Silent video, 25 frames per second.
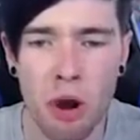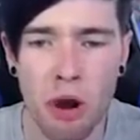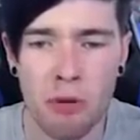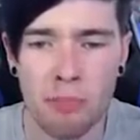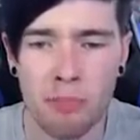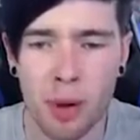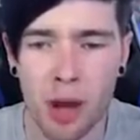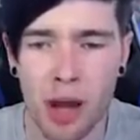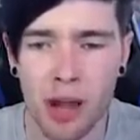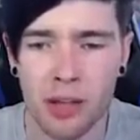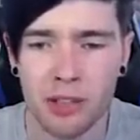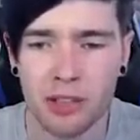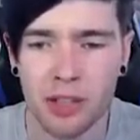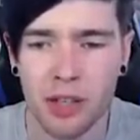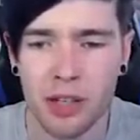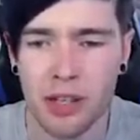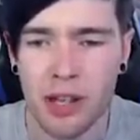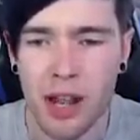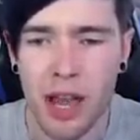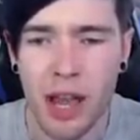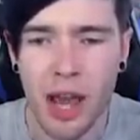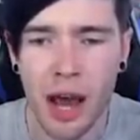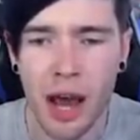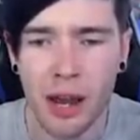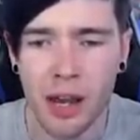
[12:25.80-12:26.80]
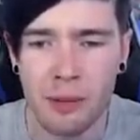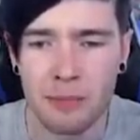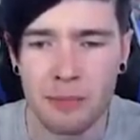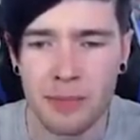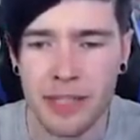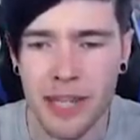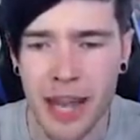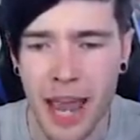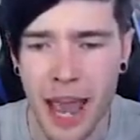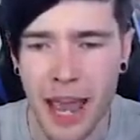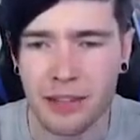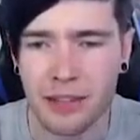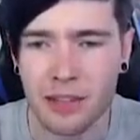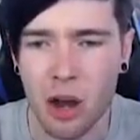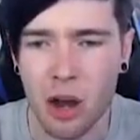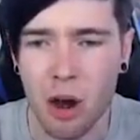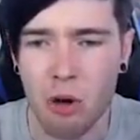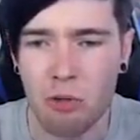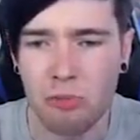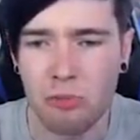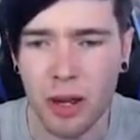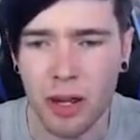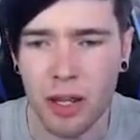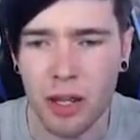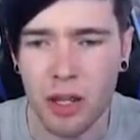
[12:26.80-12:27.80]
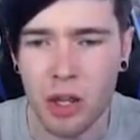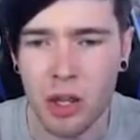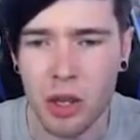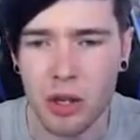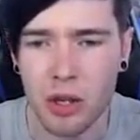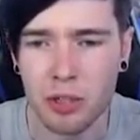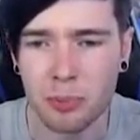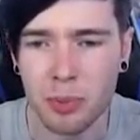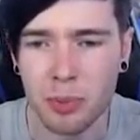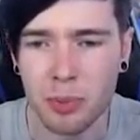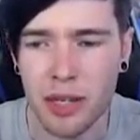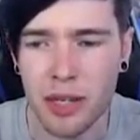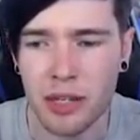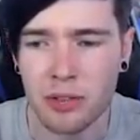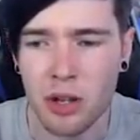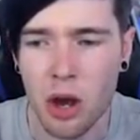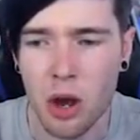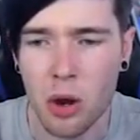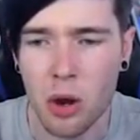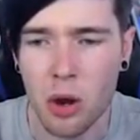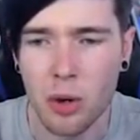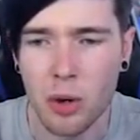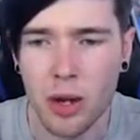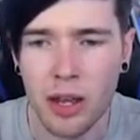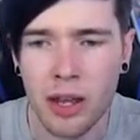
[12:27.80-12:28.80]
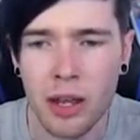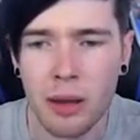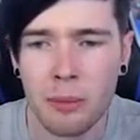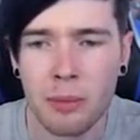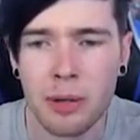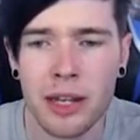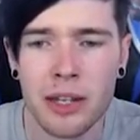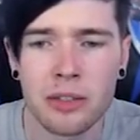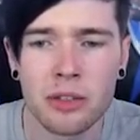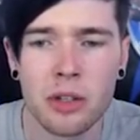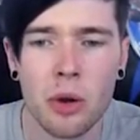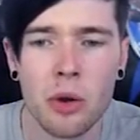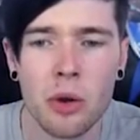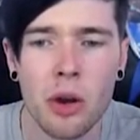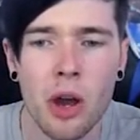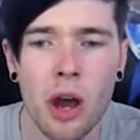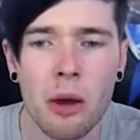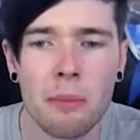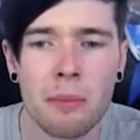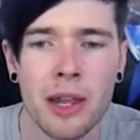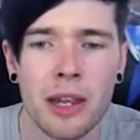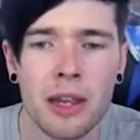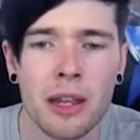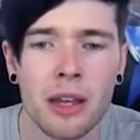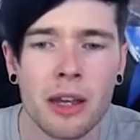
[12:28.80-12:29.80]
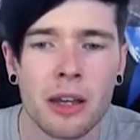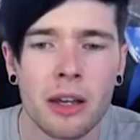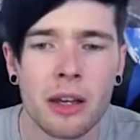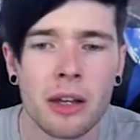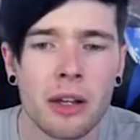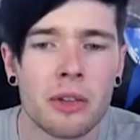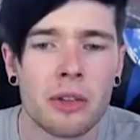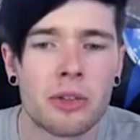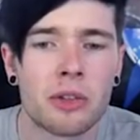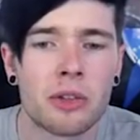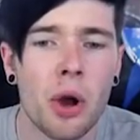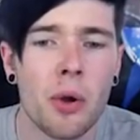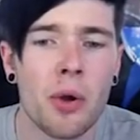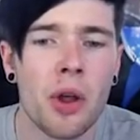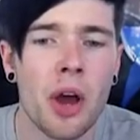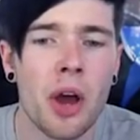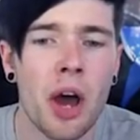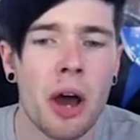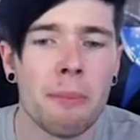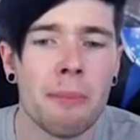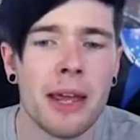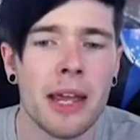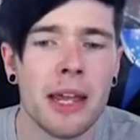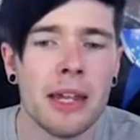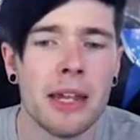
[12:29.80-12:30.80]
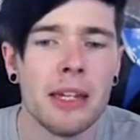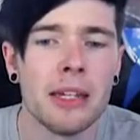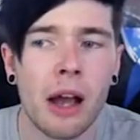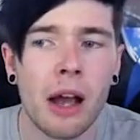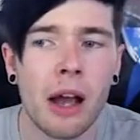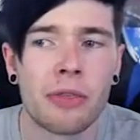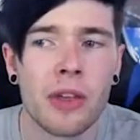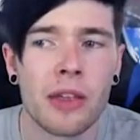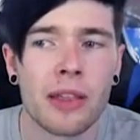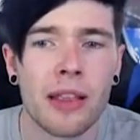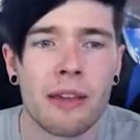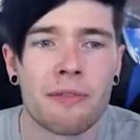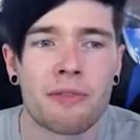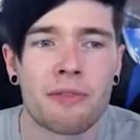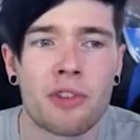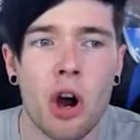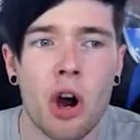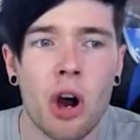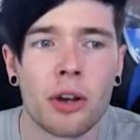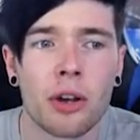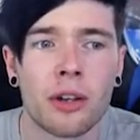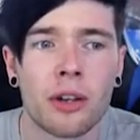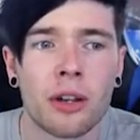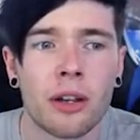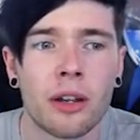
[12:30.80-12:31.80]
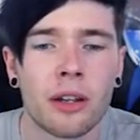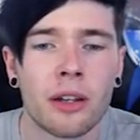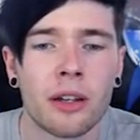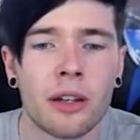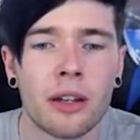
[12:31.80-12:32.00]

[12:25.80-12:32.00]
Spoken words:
wrong person and I'm dead. Oh my goodness, please no. Please don't hurt me. Don't hurt me. I think they've gone.